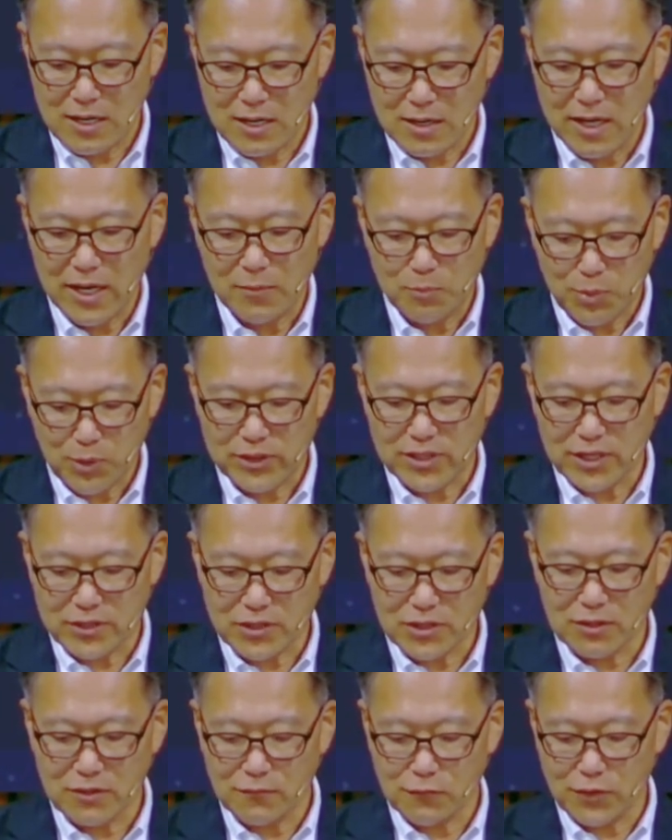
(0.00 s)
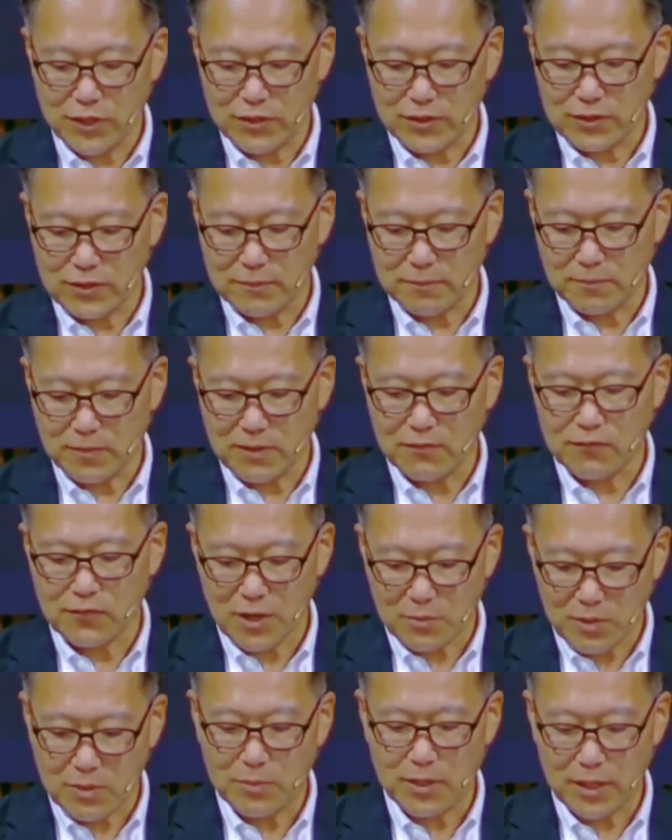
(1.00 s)
a possessor of wisdom
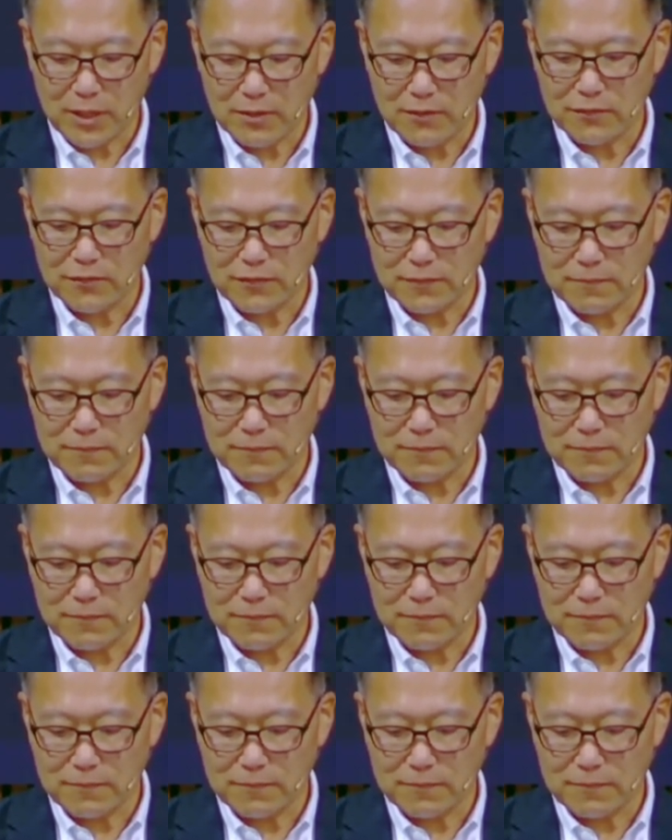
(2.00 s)
from above.